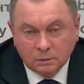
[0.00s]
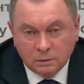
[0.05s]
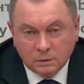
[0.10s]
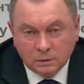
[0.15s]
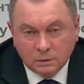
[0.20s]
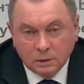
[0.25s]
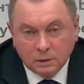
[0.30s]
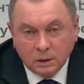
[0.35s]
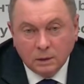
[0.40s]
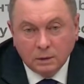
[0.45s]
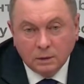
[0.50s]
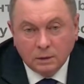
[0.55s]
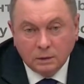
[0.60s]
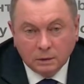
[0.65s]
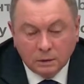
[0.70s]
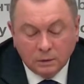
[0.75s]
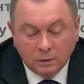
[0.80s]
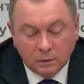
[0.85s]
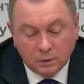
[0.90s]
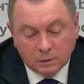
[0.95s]
I wouldn't
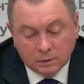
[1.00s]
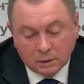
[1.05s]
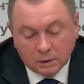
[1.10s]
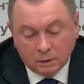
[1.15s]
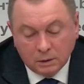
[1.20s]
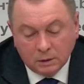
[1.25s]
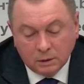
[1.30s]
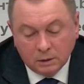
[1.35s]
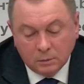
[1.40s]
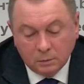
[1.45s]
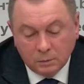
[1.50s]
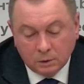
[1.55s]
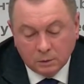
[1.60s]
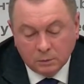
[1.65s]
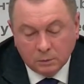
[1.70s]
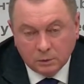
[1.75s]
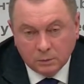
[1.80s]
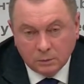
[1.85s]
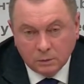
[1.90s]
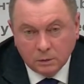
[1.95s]
like to go
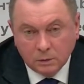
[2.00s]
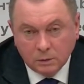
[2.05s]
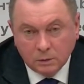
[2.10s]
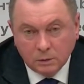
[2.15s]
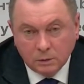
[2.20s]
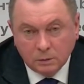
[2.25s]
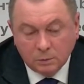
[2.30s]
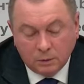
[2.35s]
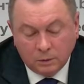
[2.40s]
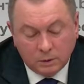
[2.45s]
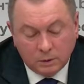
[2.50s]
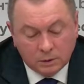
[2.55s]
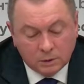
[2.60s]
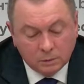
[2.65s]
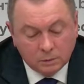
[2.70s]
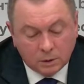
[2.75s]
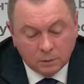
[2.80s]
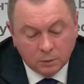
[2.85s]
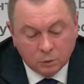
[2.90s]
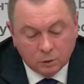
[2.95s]
deeper and to
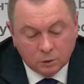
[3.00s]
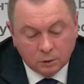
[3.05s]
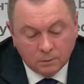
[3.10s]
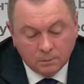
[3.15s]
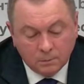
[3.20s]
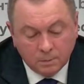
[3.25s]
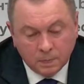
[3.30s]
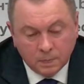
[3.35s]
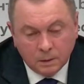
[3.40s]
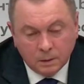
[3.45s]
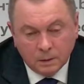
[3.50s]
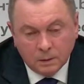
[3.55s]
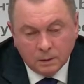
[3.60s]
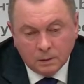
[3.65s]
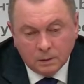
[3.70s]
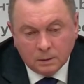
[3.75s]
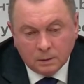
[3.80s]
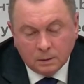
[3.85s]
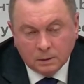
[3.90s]
describe in detail